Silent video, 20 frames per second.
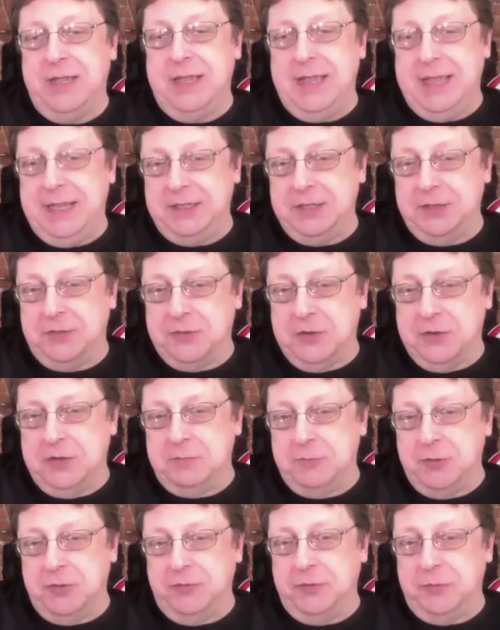and the
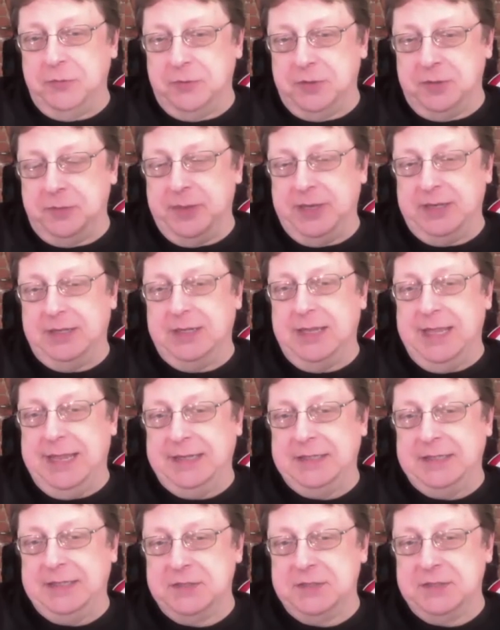third movie would have been
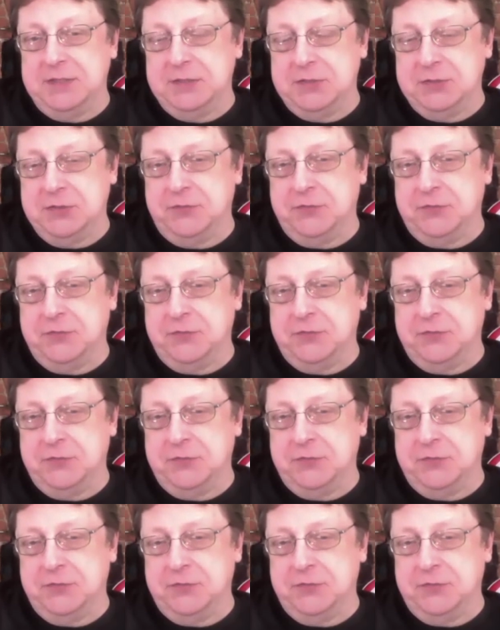Galactus and the Silver